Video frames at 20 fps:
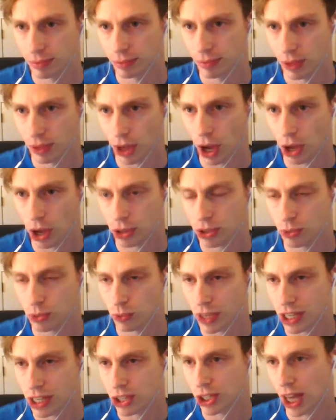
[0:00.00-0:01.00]
calls
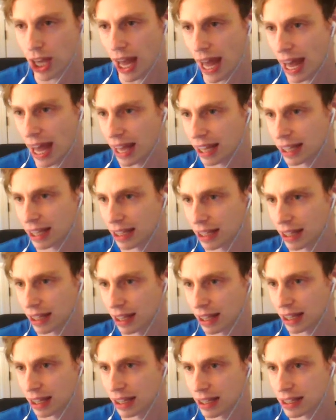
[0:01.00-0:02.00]
WeeChat,
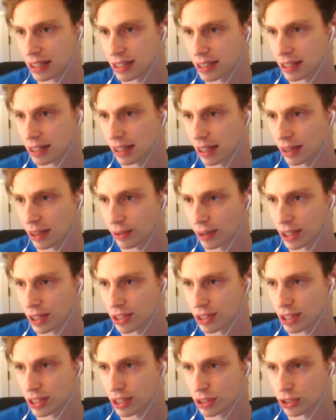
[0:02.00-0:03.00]
and it
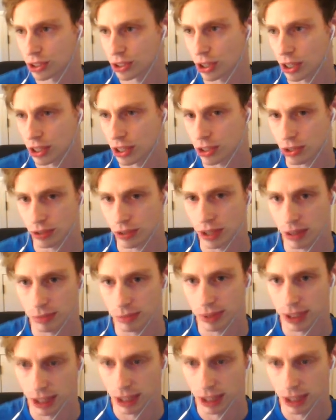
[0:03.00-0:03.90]
runs this start script.